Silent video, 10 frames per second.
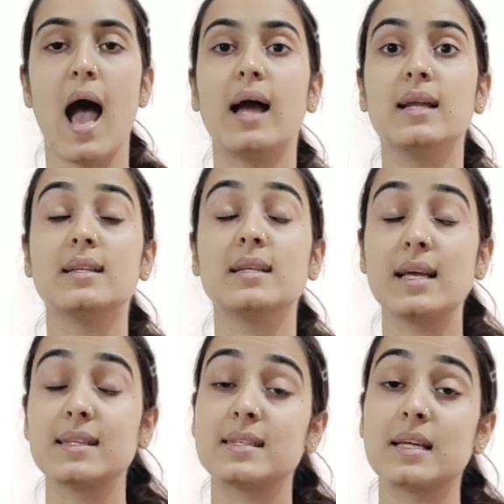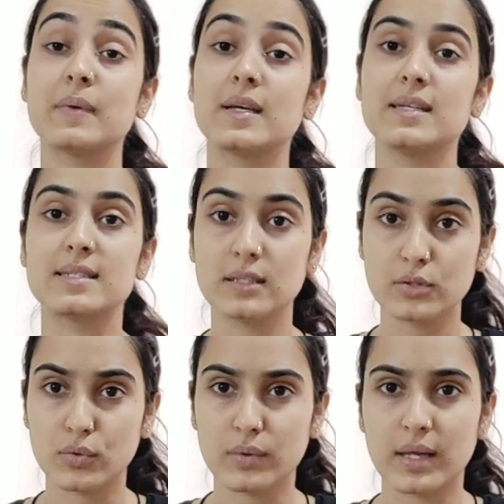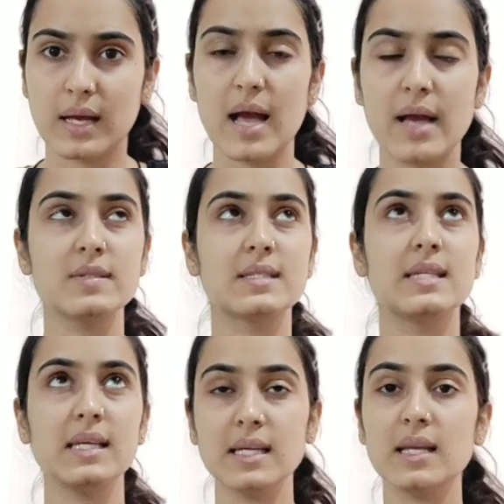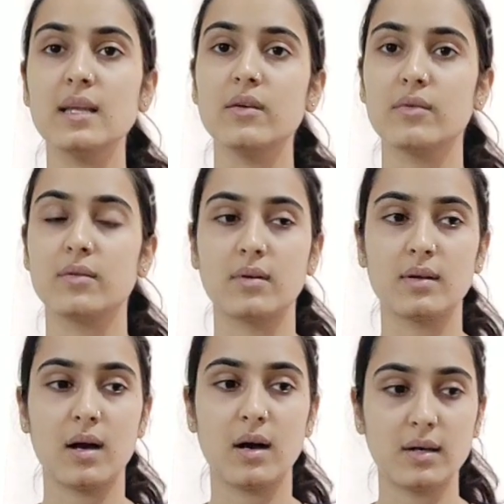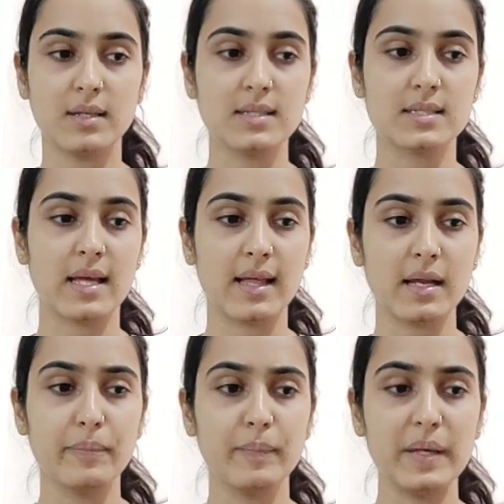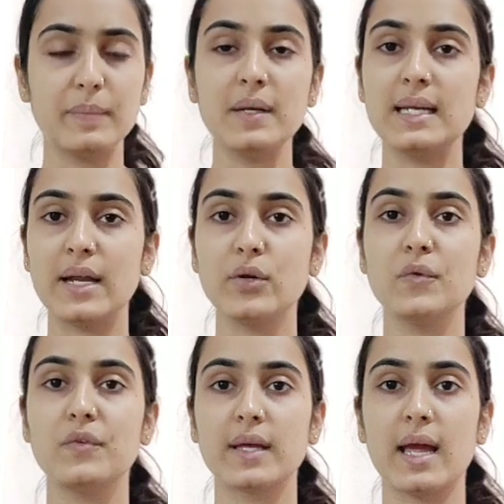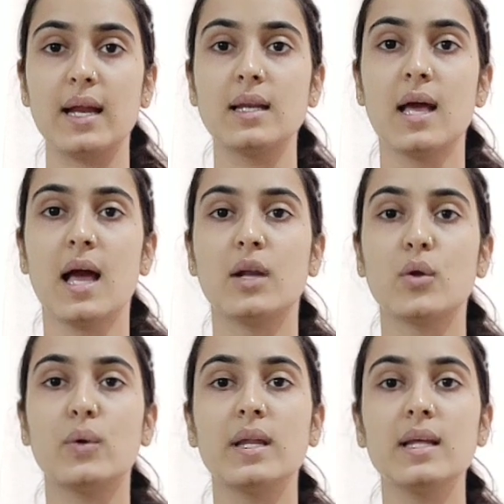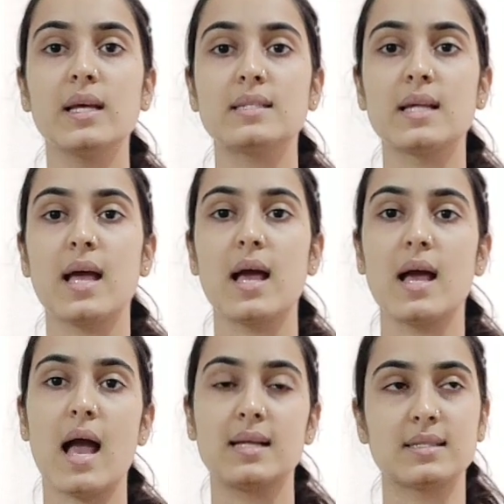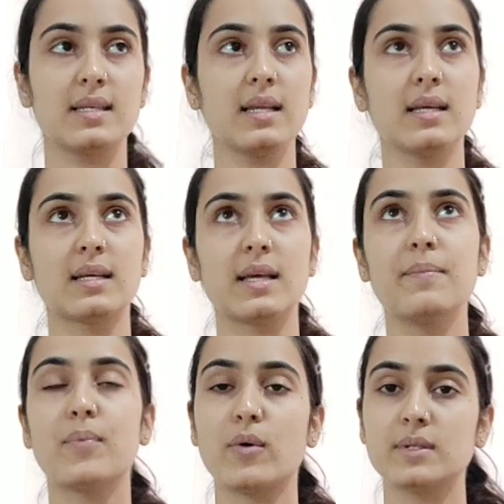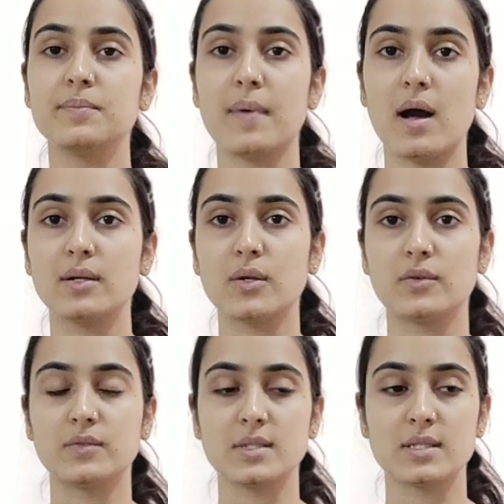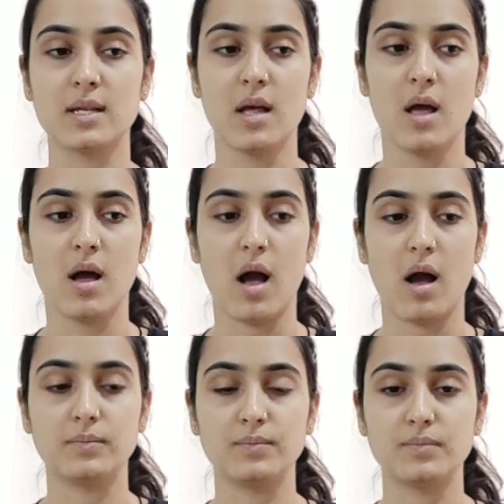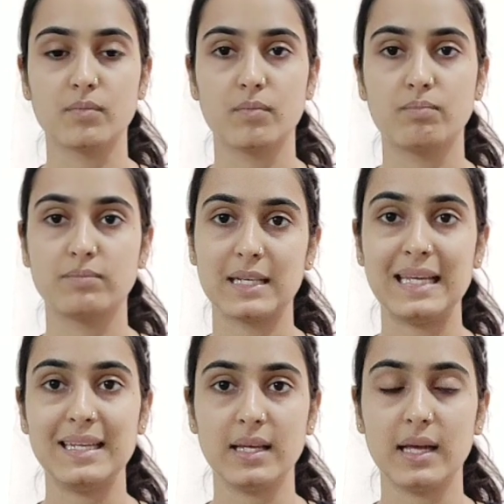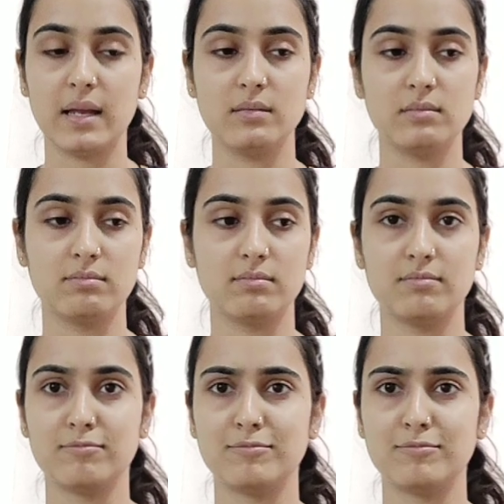And the next step is the toning. I've seen and heard this thing that people tend to forget toning is a as an important part of this um, cleaning and